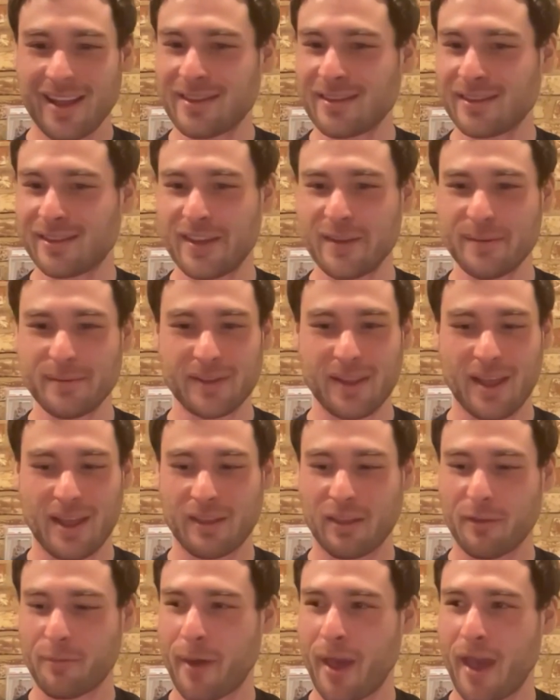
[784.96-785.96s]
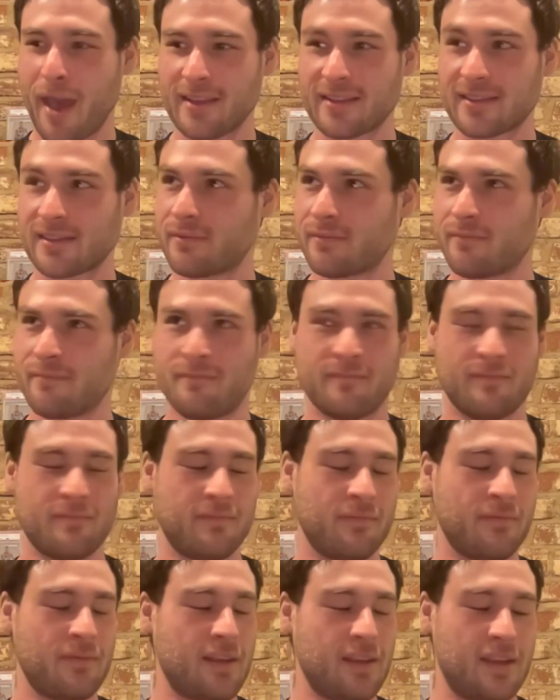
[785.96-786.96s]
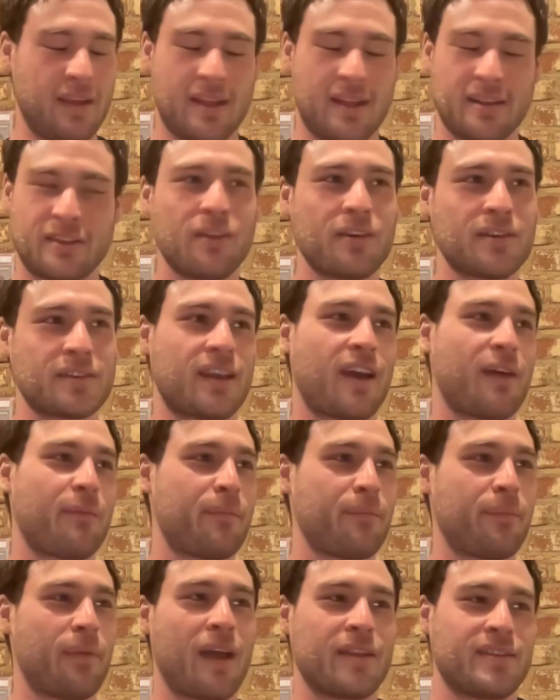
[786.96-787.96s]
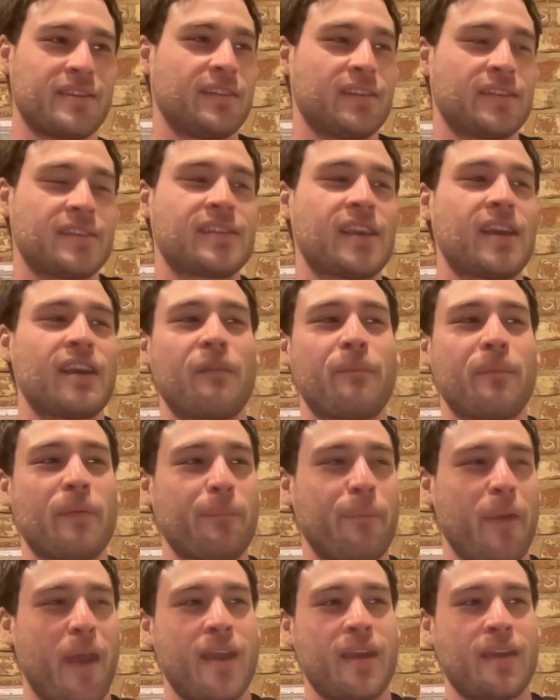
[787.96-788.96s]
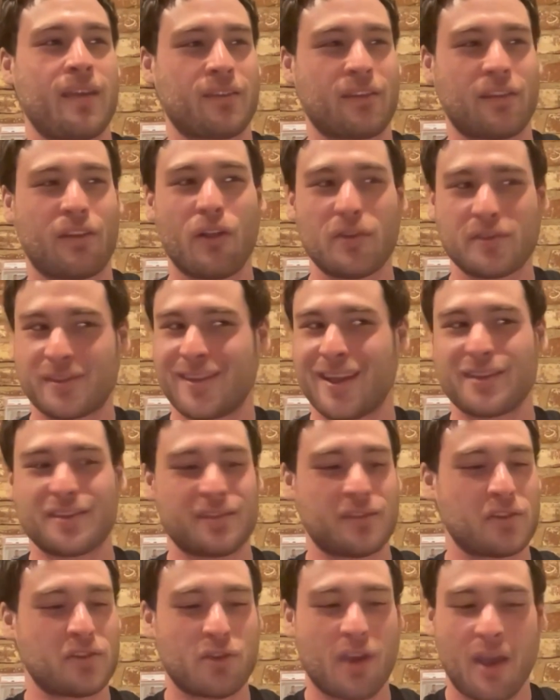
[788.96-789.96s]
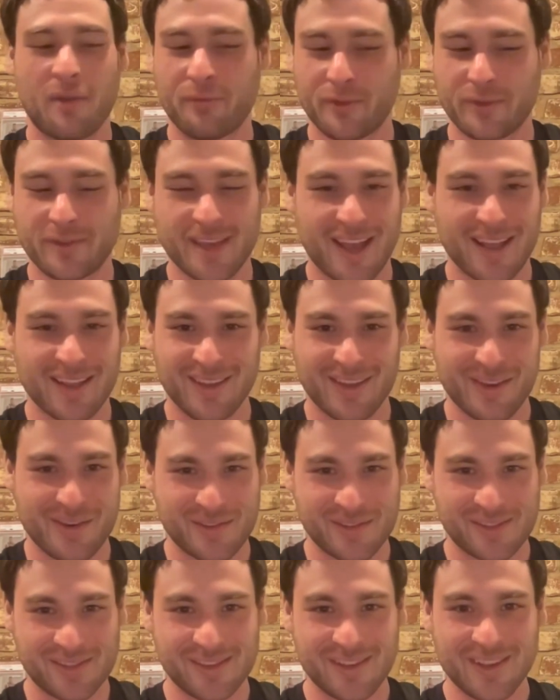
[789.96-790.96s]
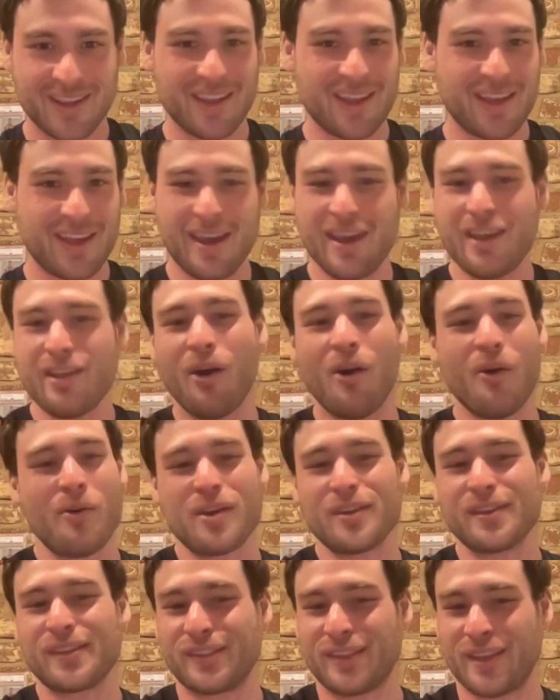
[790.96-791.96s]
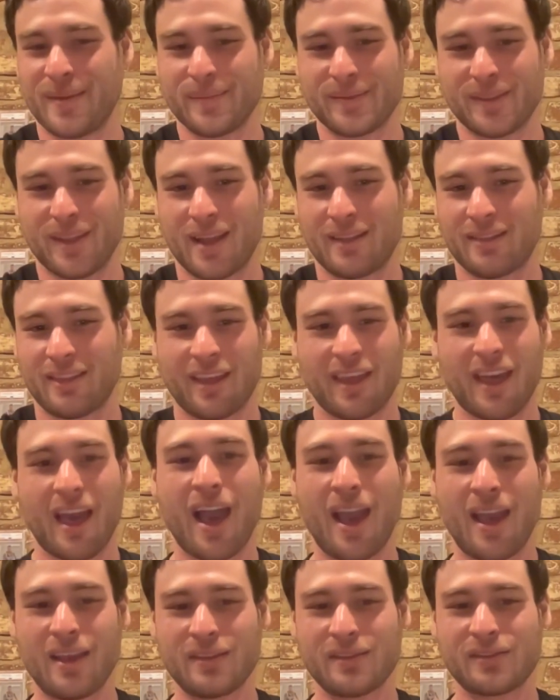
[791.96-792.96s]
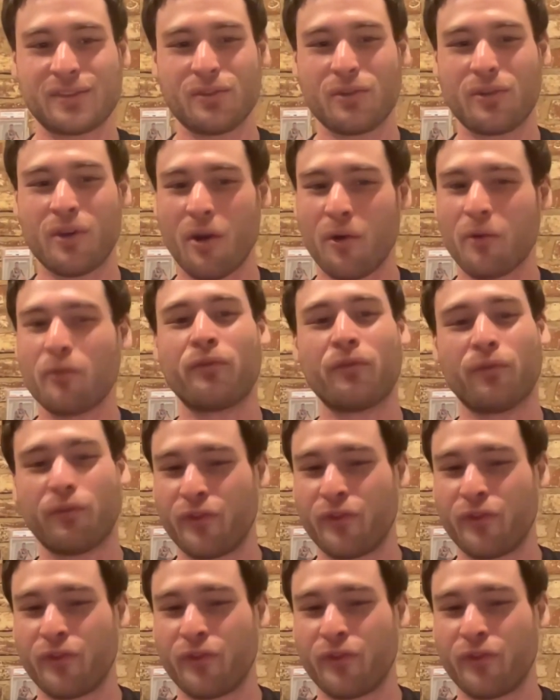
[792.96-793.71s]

it seems like the past, as long as let's say I've been paying close attention to the draft for 10 years, it always seems like the guys who go